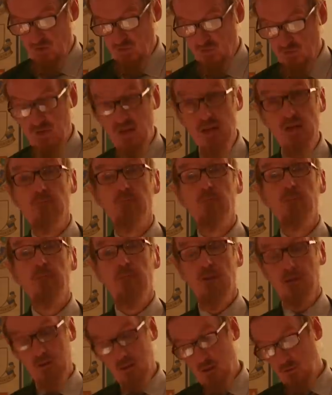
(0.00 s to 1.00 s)
Today
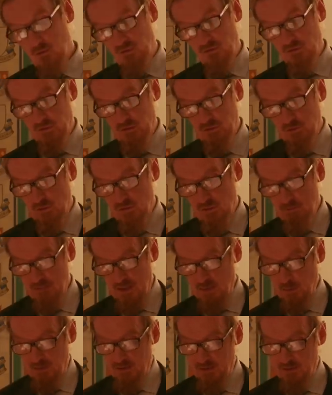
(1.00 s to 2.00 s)
coincides with the
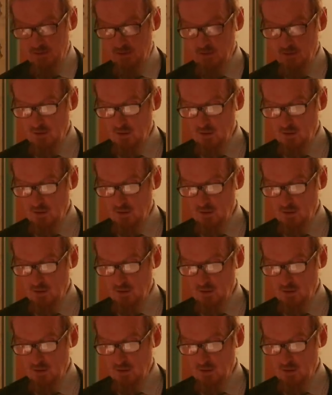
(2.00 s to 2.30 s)
Mawlid,